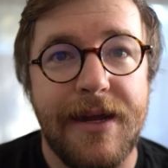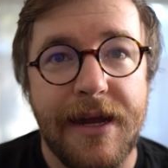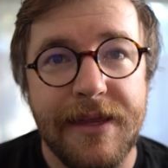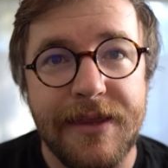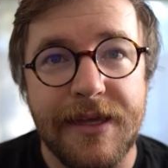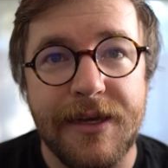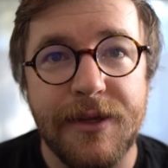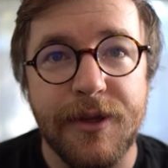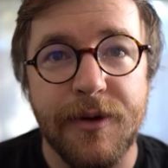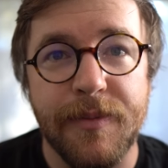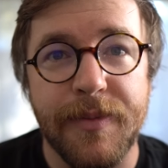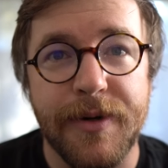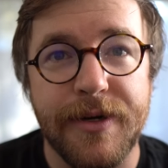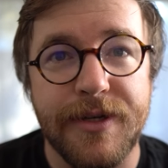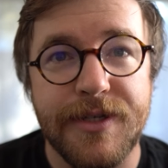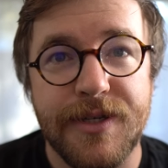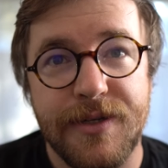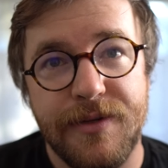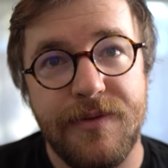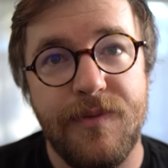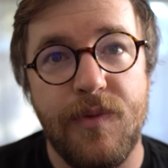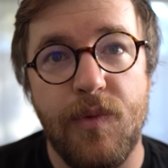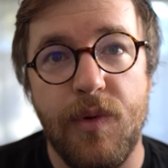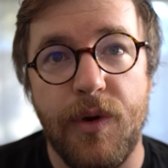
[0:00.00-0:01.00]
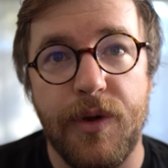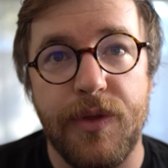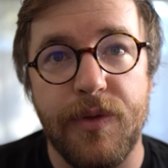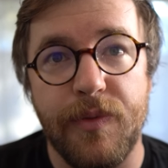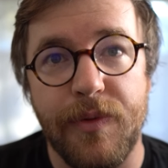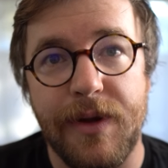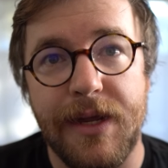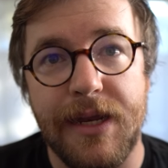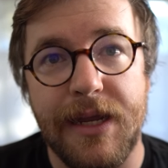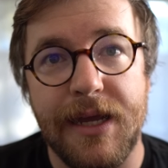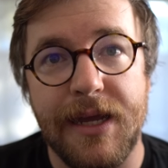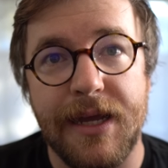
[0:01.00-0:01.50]
I think they're books
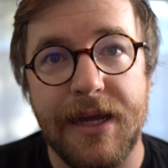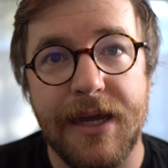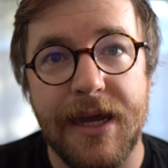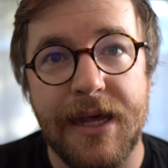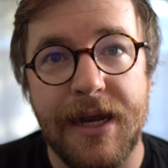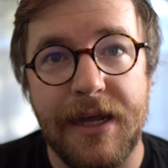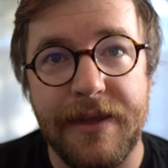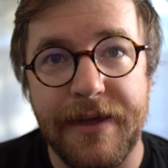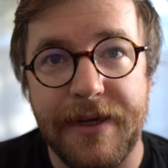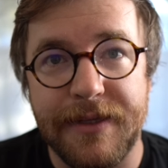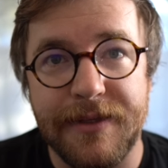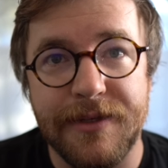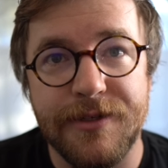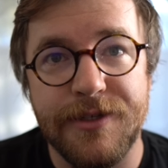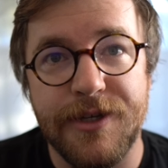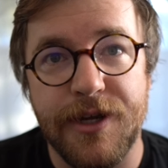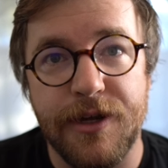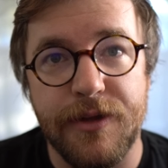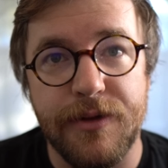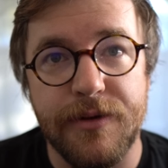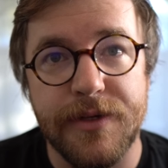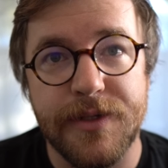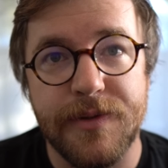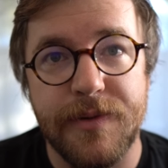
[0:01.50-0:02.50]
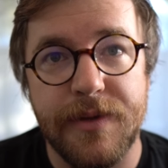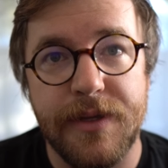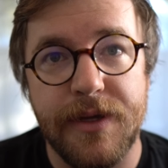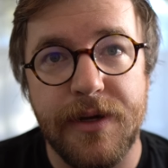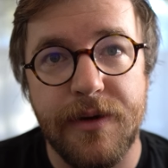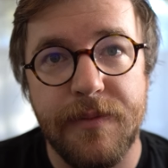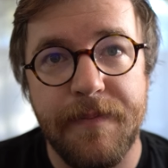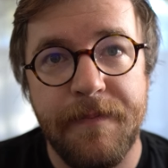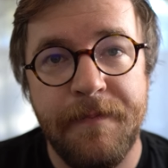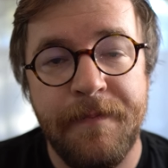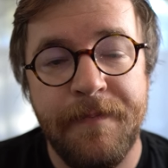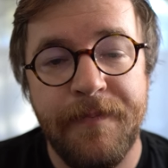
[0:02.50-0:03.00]
worth reading, and I like to share those with
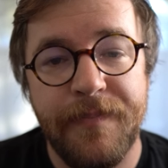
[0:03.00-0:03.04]
you.